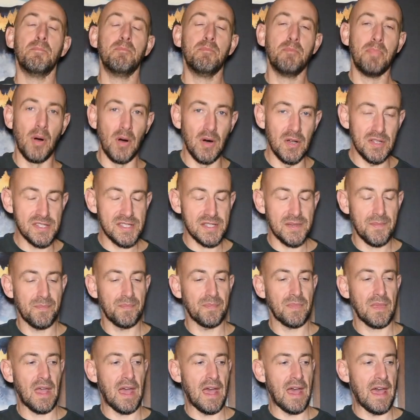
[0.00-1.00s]
But
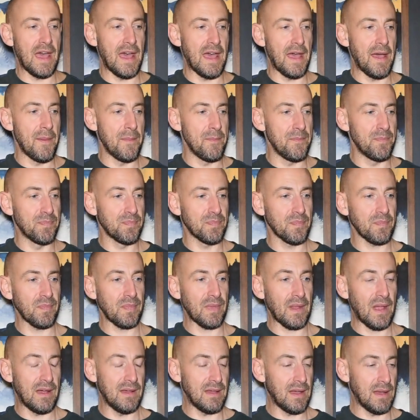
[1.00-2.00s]
I'm
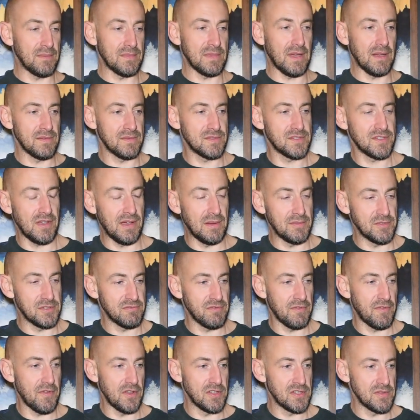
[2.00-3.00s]
sorry, I'm just
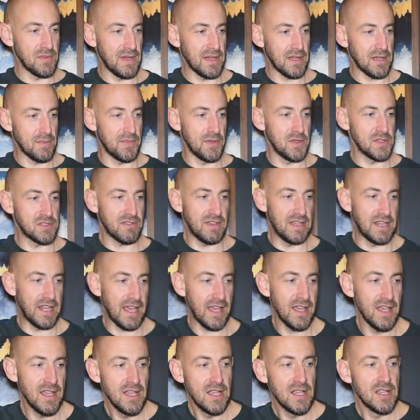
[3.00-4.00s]
referring to my computer screen
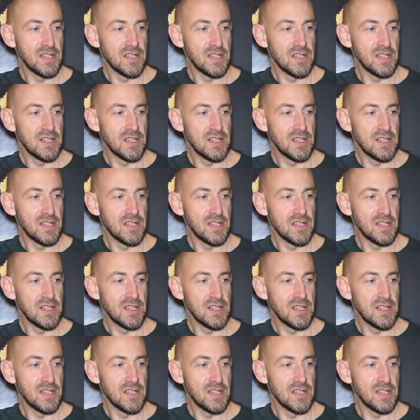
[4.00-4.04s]
here.